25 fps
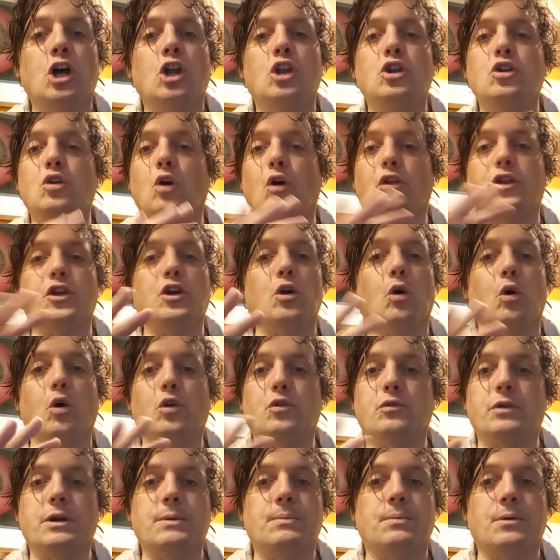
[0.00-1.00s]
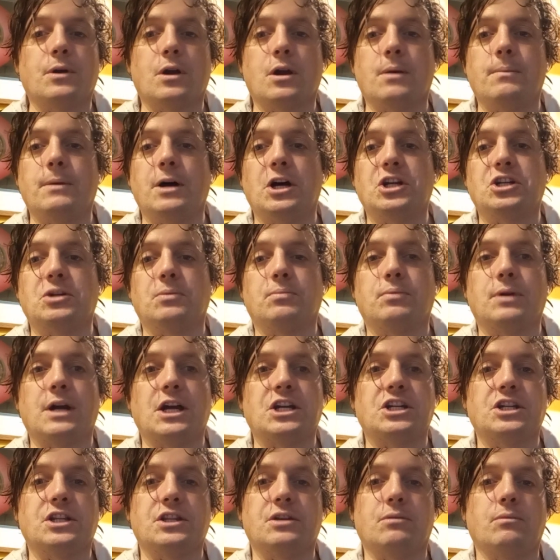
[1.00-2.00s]
not the ordinary commercial
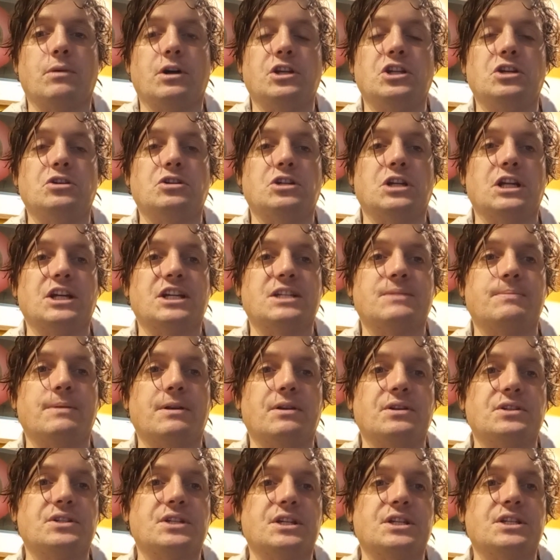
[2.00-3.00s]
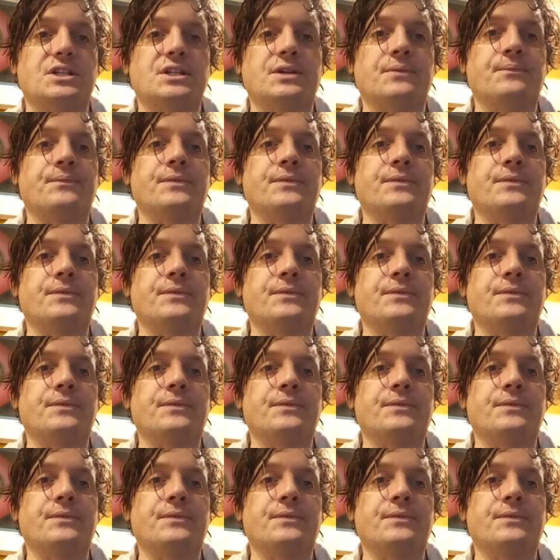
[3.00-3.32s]
pressure that one usually experiences.